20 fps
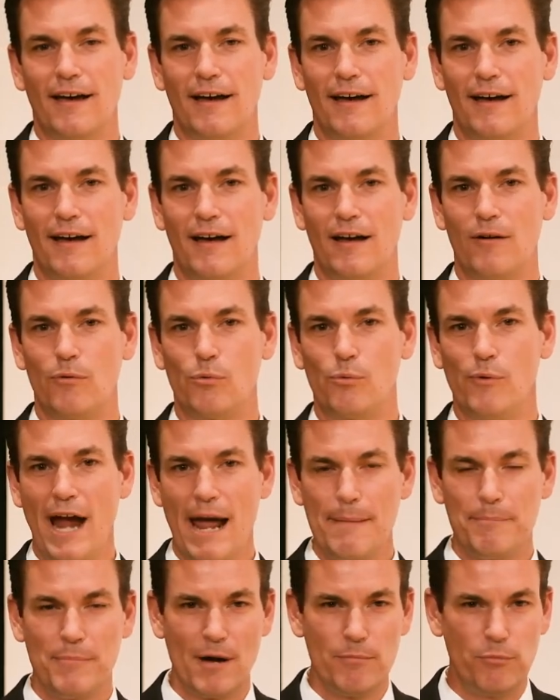uh,
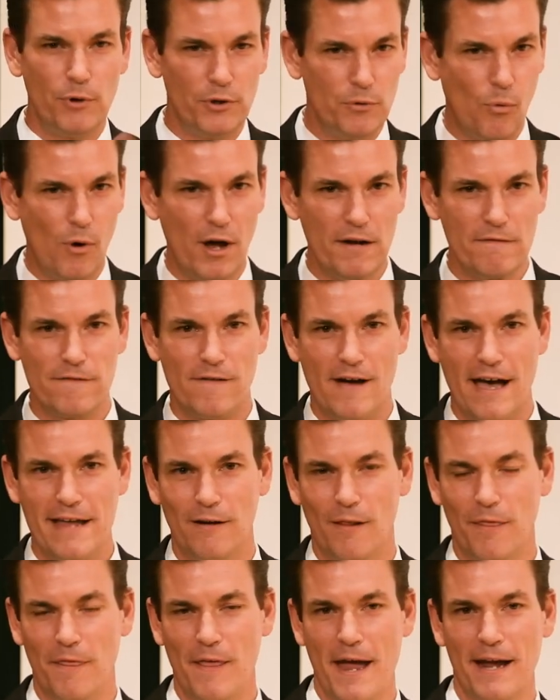wrap up with one
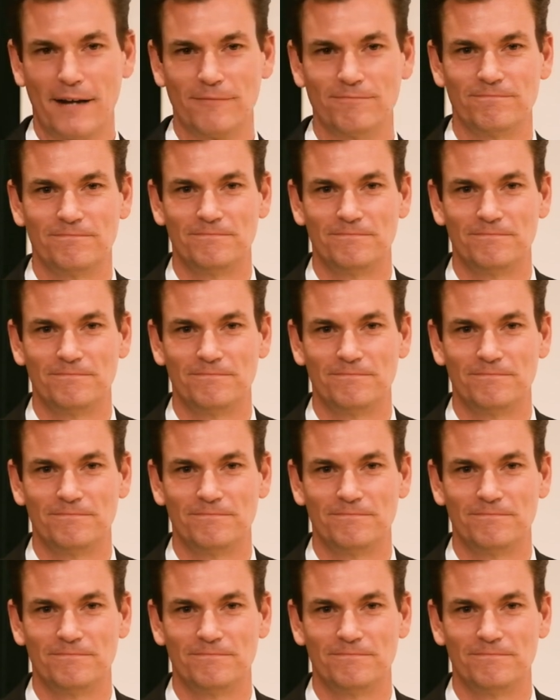final thing.